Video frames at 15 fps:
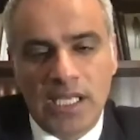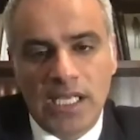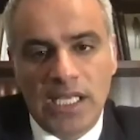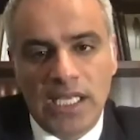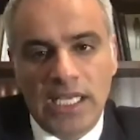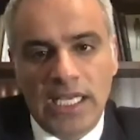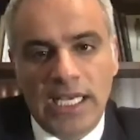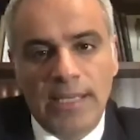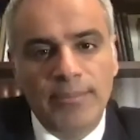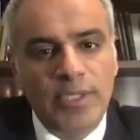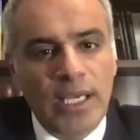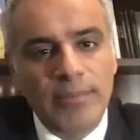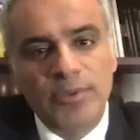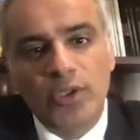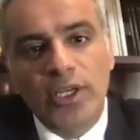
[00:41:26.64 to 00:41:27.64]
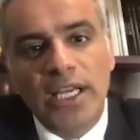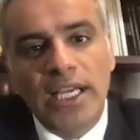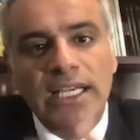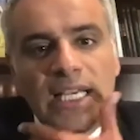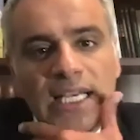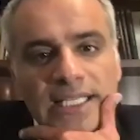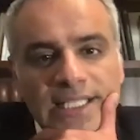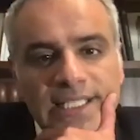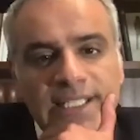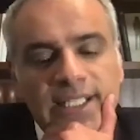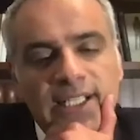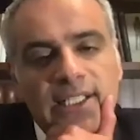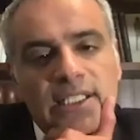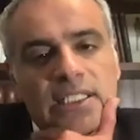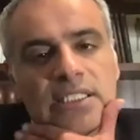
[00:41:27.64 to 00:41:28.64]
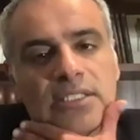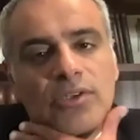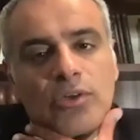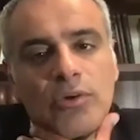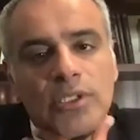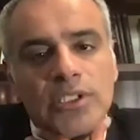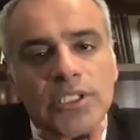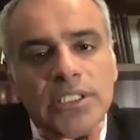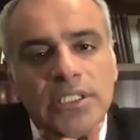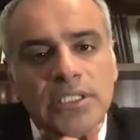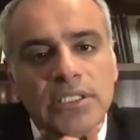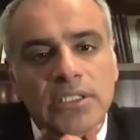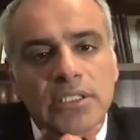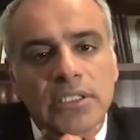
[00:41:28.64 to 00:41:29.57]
I'm sorry, I didn't get your question.